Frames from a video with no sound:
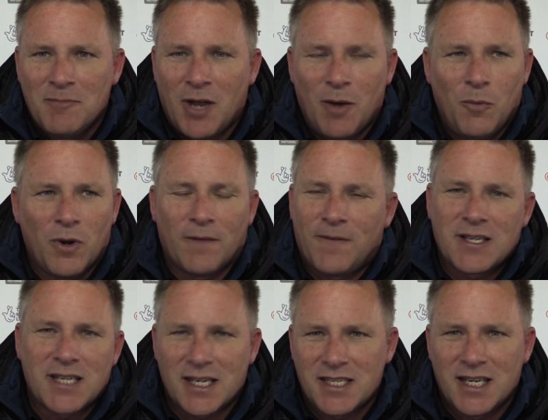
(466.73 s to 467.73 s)
But what a
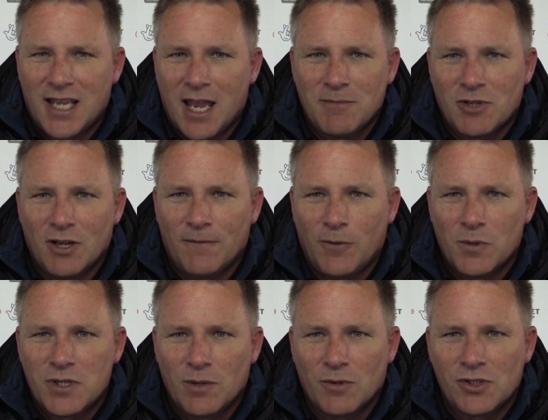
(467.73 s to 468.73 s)
fantastic game to look
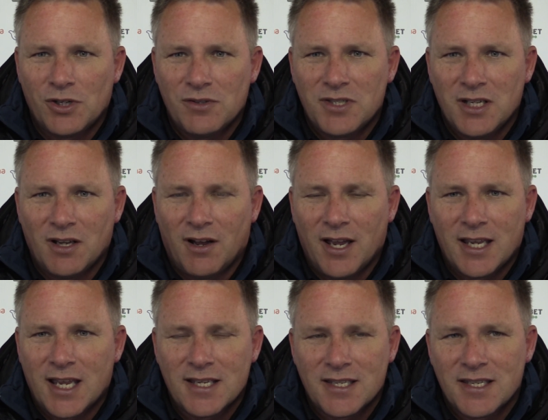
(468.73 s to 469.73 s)
forward to on Tuesday night
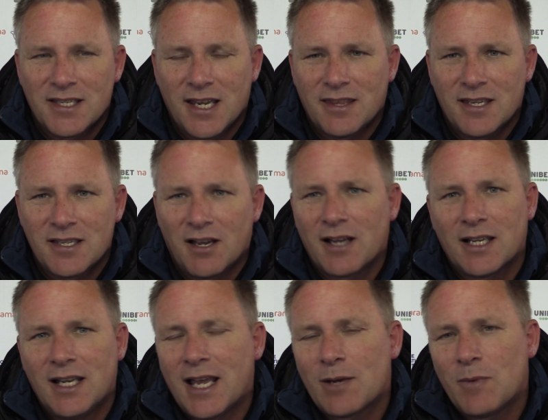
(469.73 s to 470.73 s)
against, as I said, the
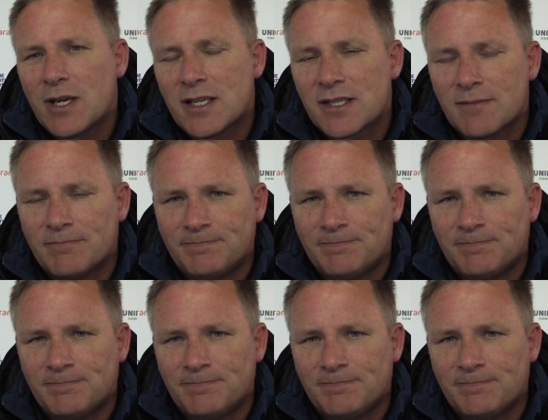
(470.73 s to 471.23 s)
title elect winners.